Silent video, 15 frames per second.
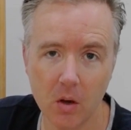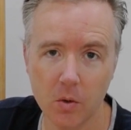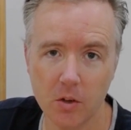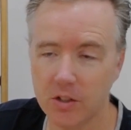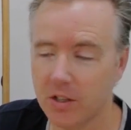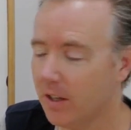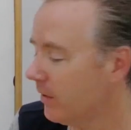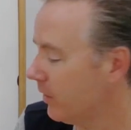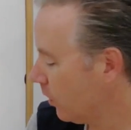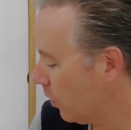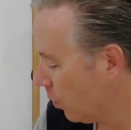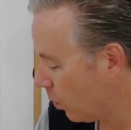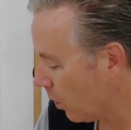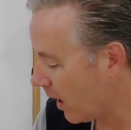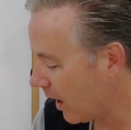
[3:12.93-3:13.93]
which is
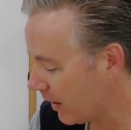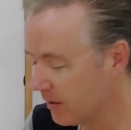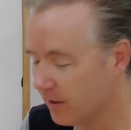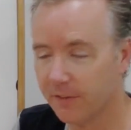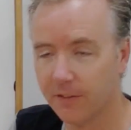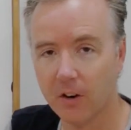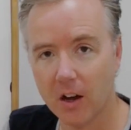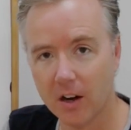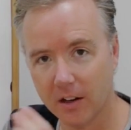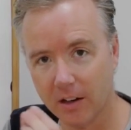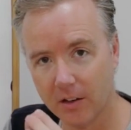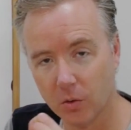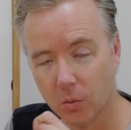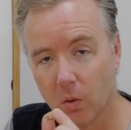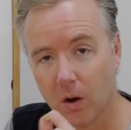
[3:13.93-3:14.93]
one divided
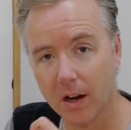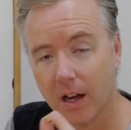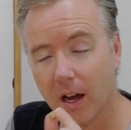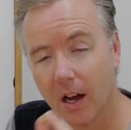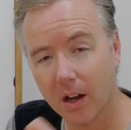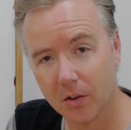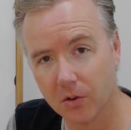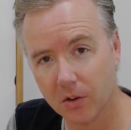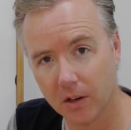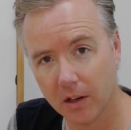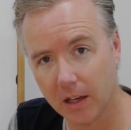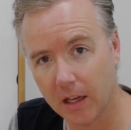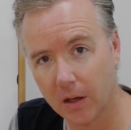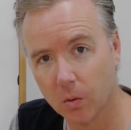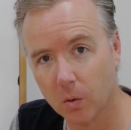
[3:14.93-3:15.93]
into
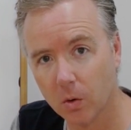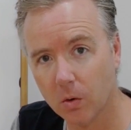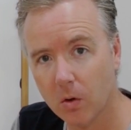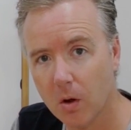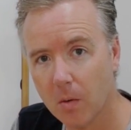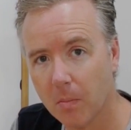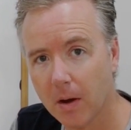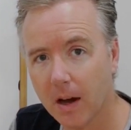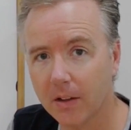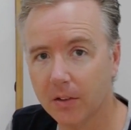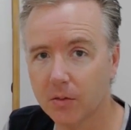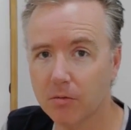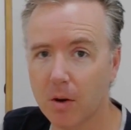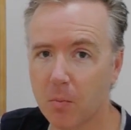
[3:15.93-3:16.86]
100 equal parts,